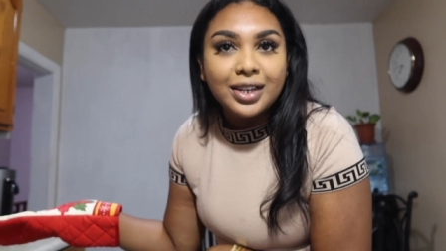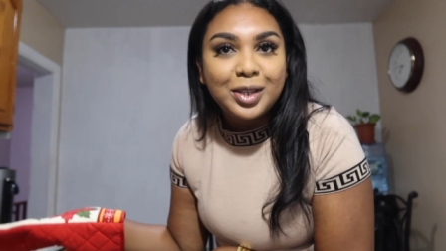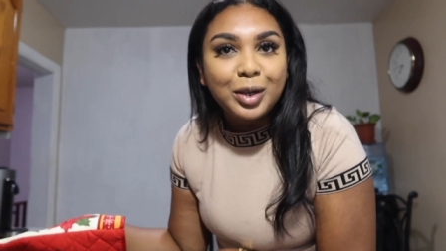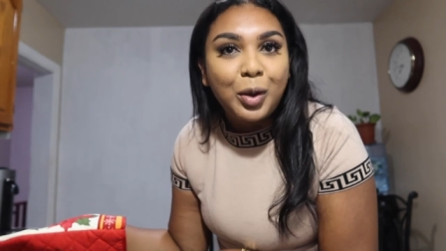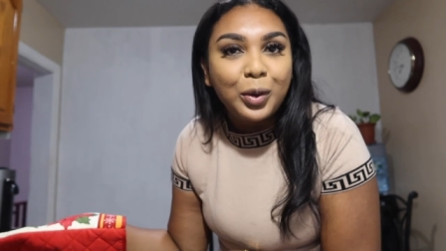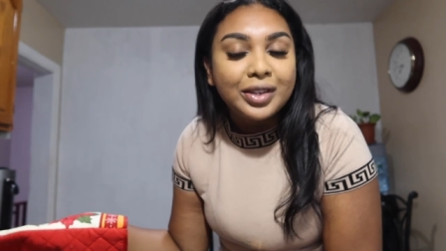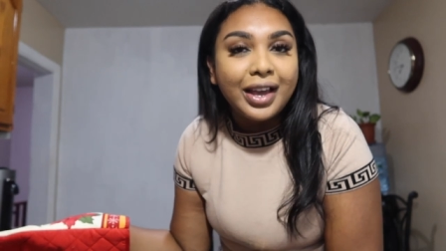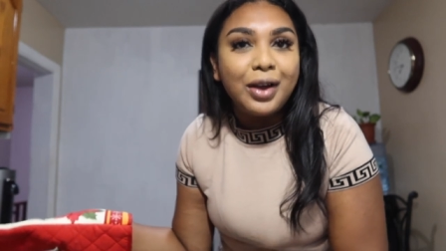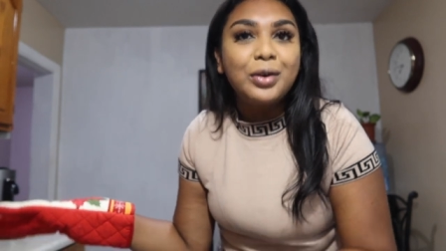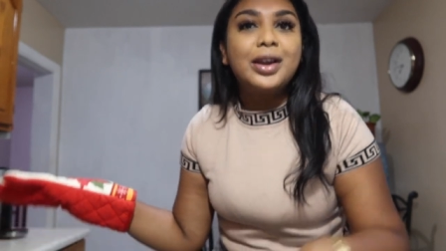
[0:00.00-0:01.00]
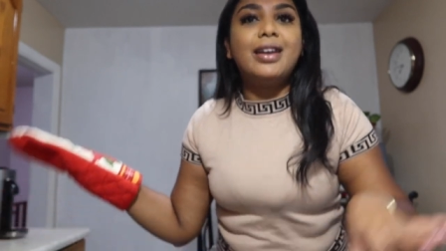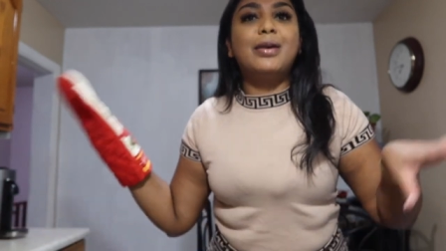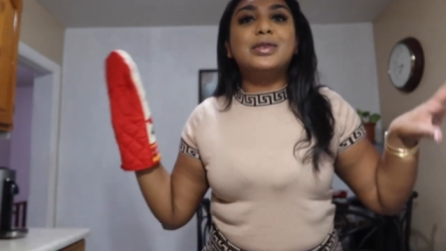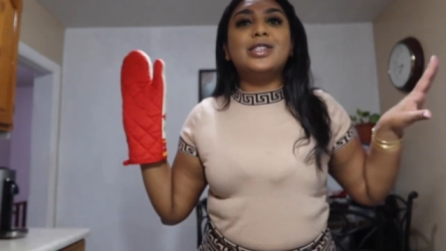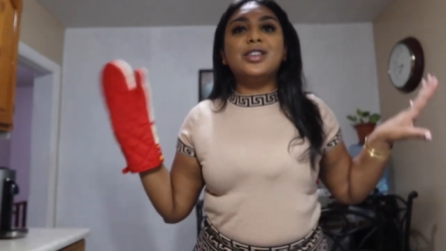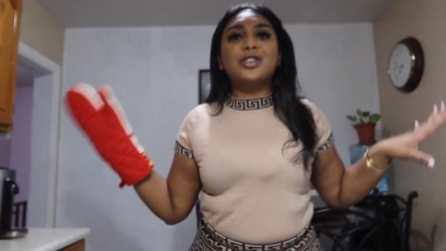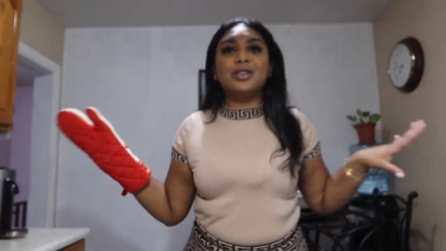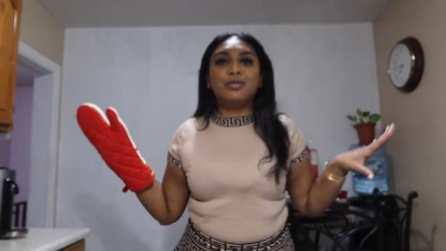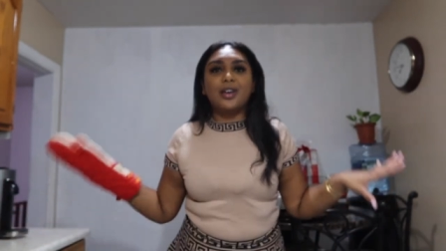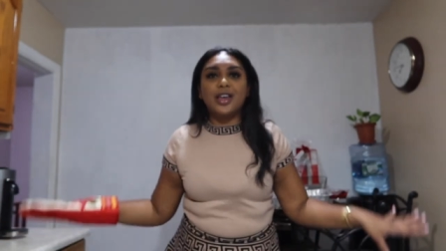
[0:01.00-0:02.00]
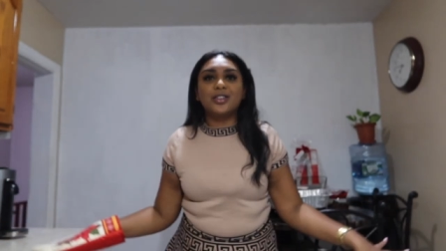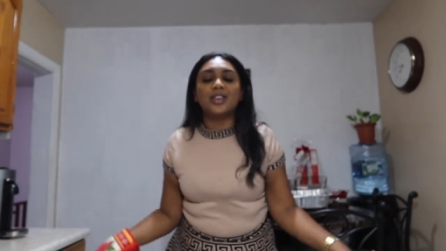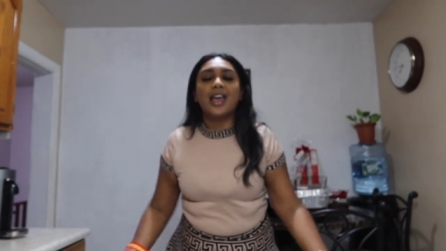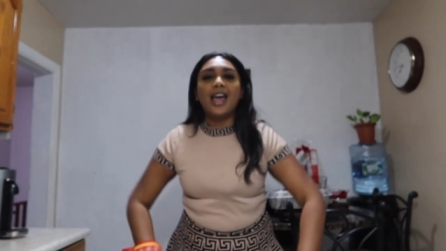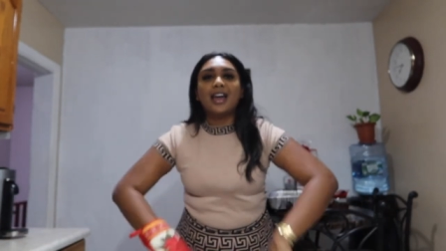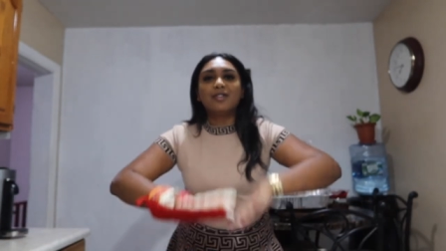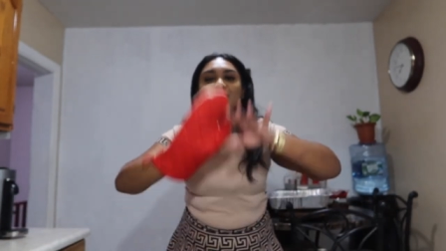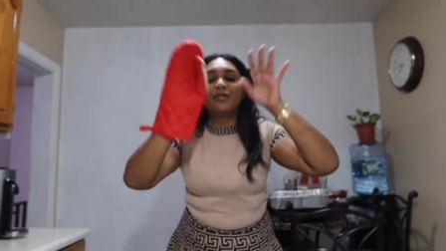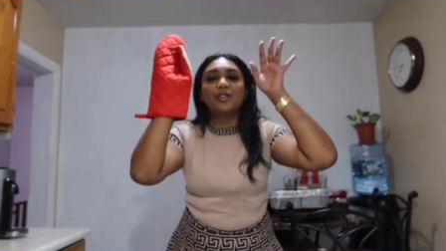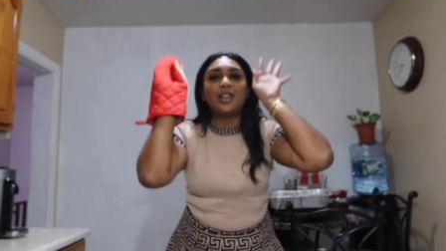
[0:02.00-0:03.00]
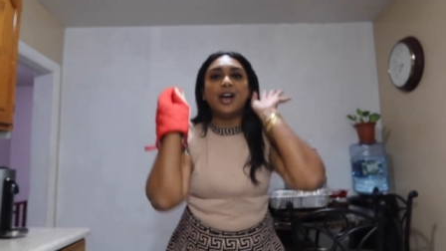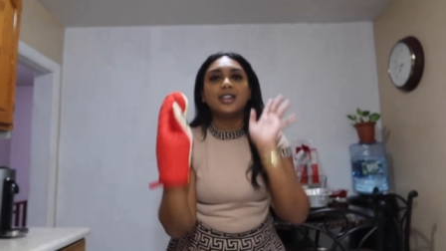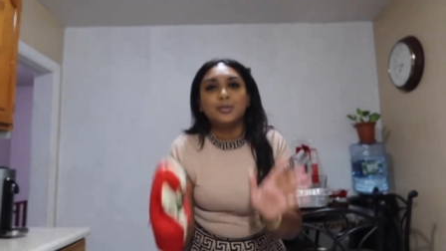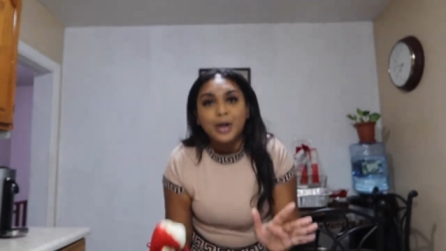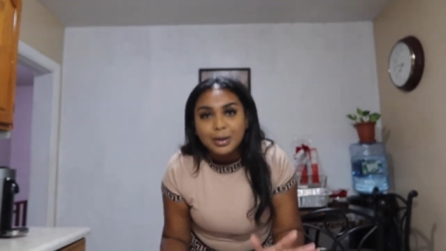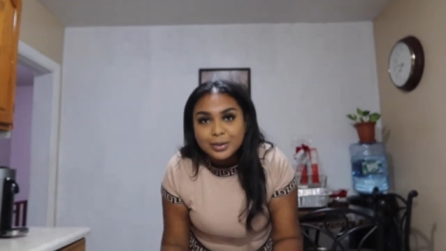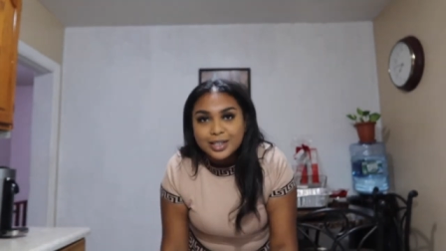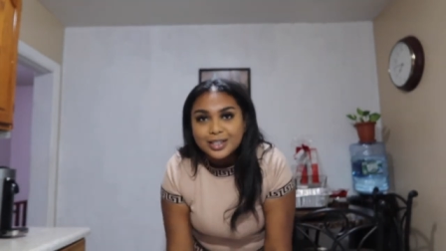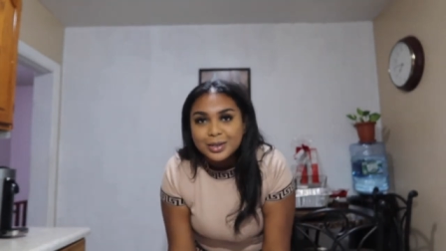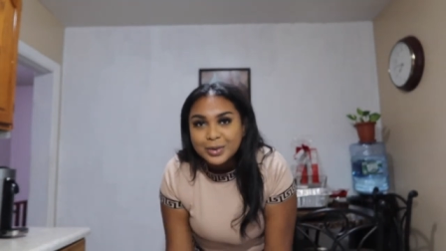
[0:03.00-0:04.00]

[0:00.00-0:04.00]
need to cool down. And I'm such in a rush. I haven't vlogged properly this